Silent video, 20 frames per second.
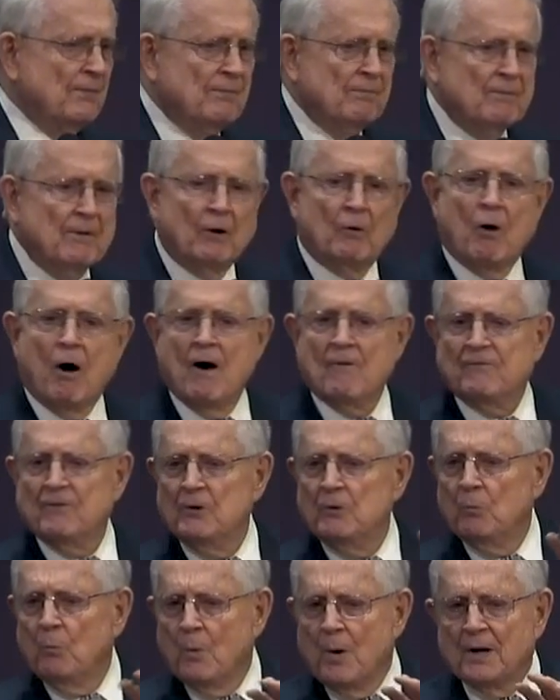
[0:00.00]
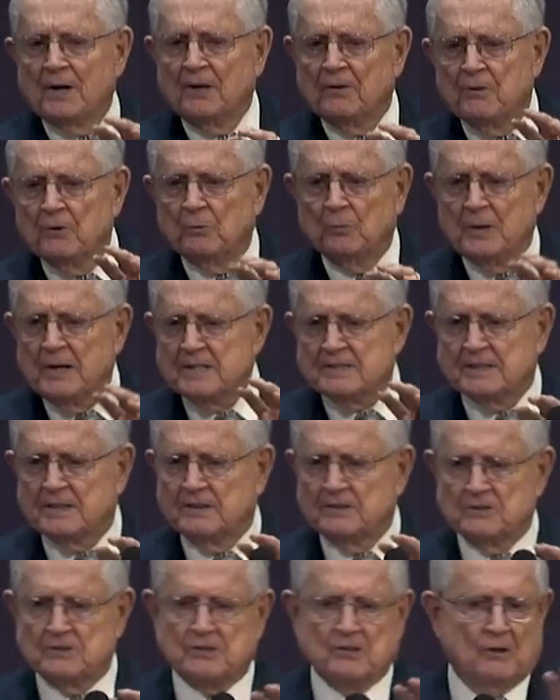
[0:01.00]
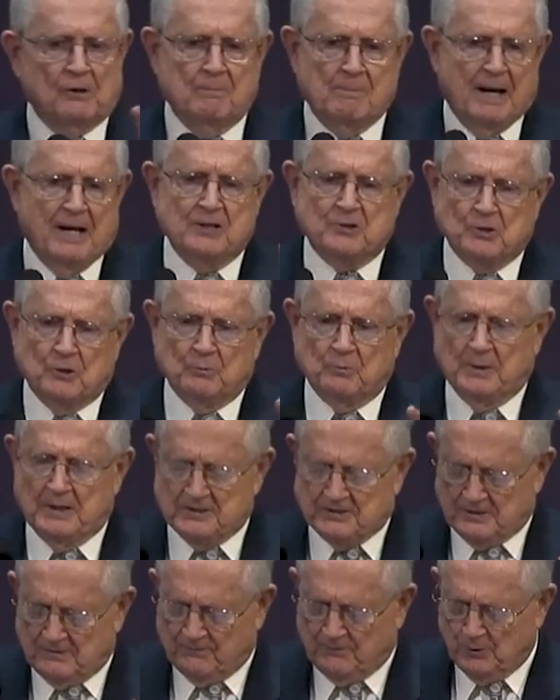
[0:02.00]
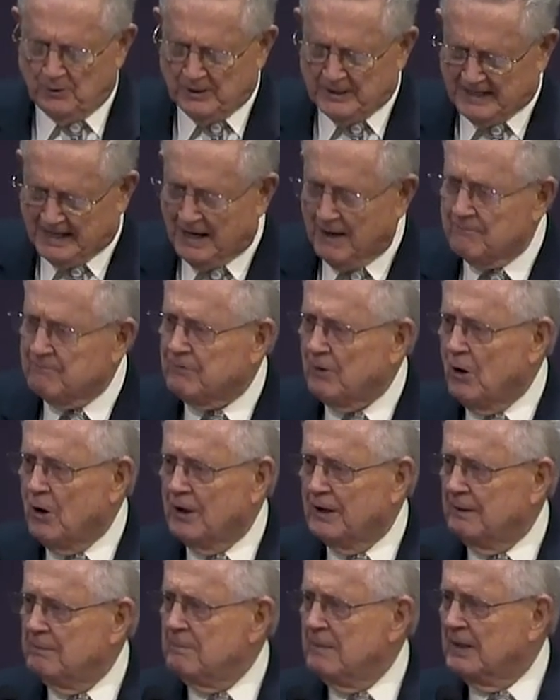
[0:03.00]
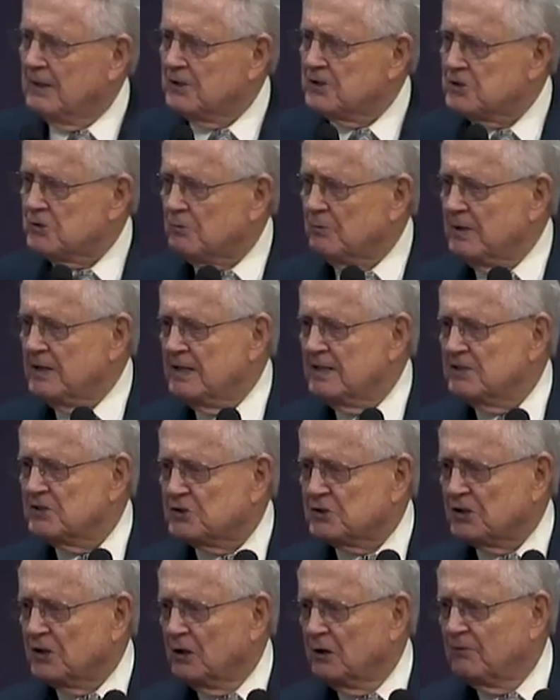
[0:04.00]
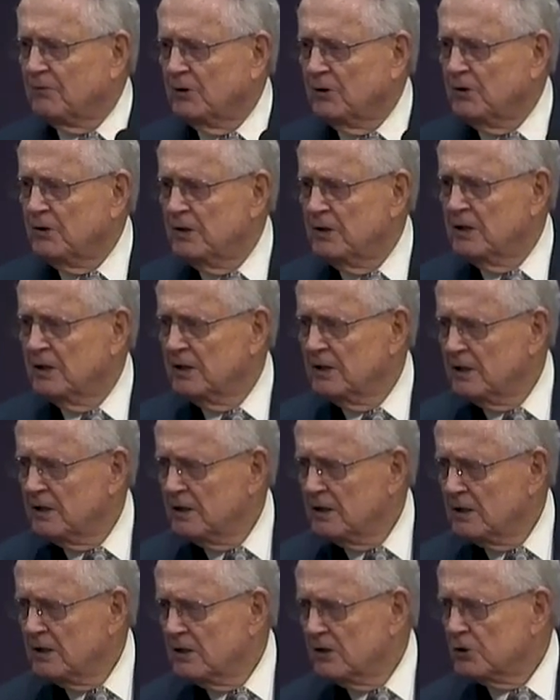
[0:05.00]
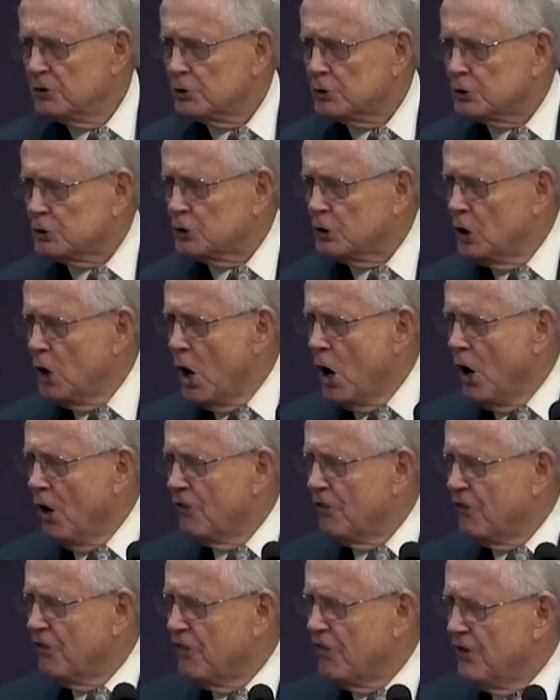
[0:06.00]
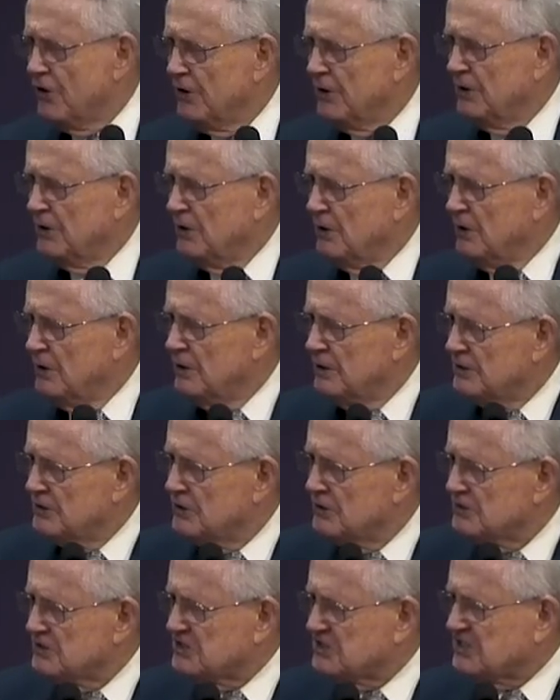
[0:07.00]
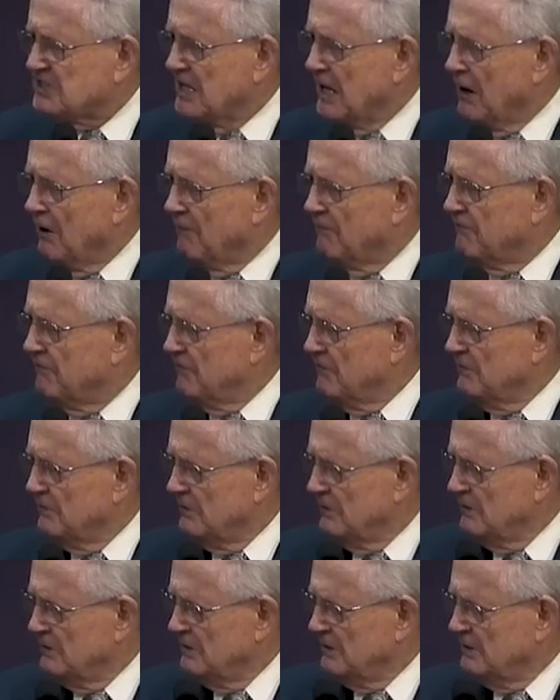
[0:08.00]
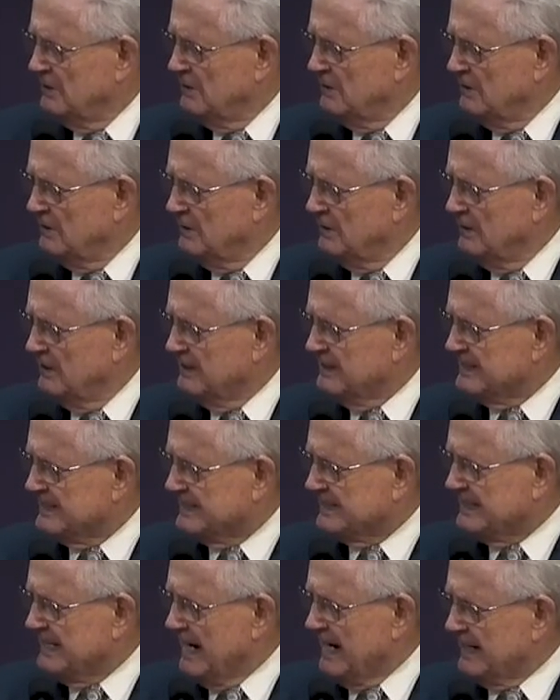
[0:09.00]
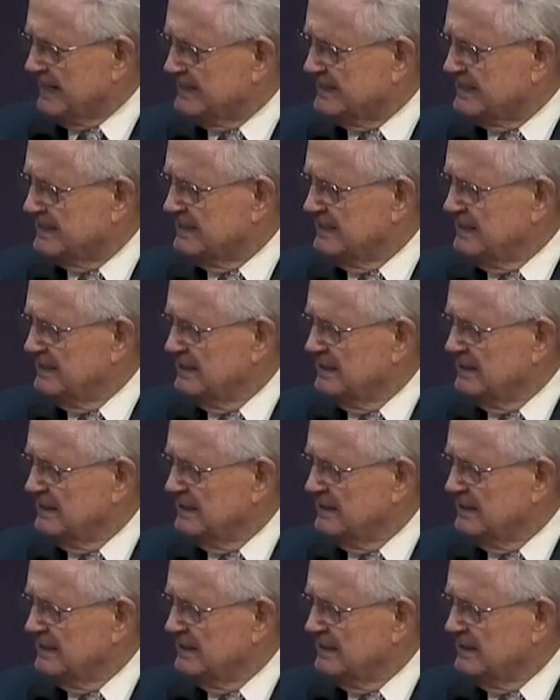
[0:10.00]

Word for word: They're often one of the reasons, or a major reason, for a downfall in ministry. Silver, sloth, self, and sex.